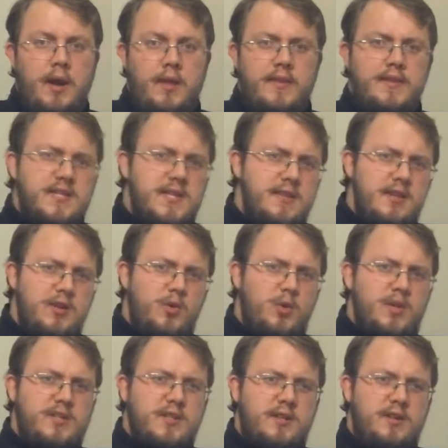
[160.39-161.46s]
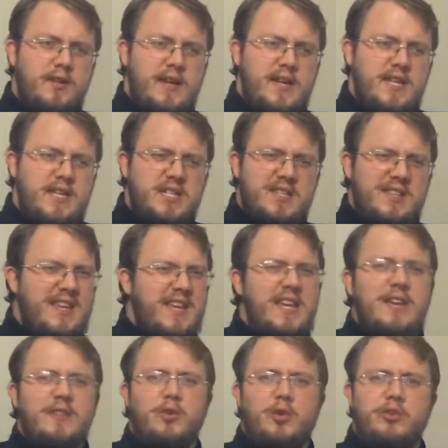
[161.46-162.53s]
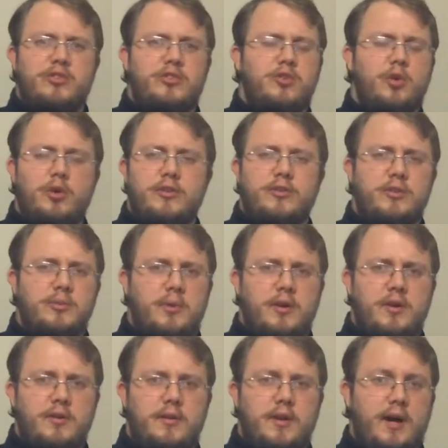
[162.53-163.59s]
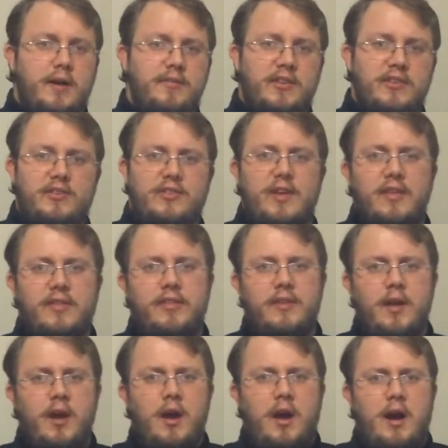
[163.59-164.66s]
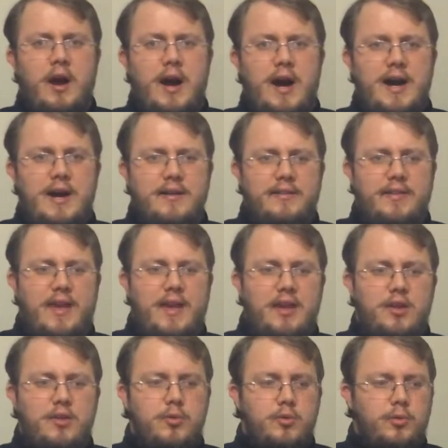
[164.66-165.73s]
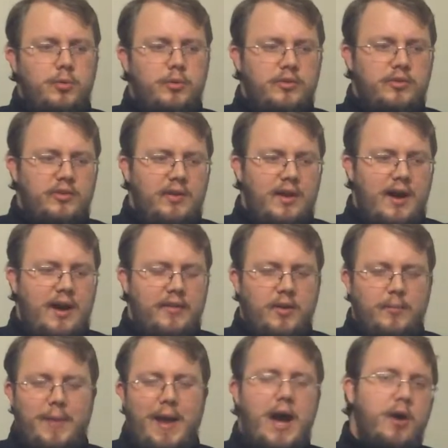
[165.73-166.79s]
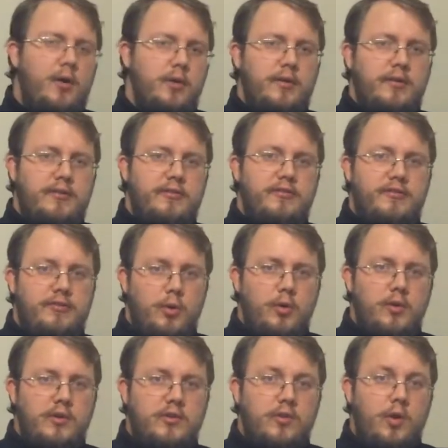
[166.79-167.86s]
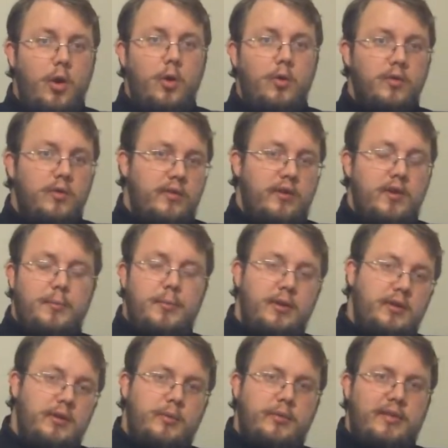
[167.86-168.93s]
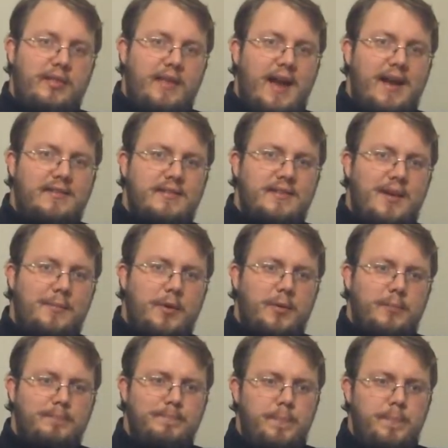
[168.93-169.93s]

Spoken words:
The Sith Inquisitor is the evil sorcerer of the Sith. They use their power and the Force over their ability with the lightsaber.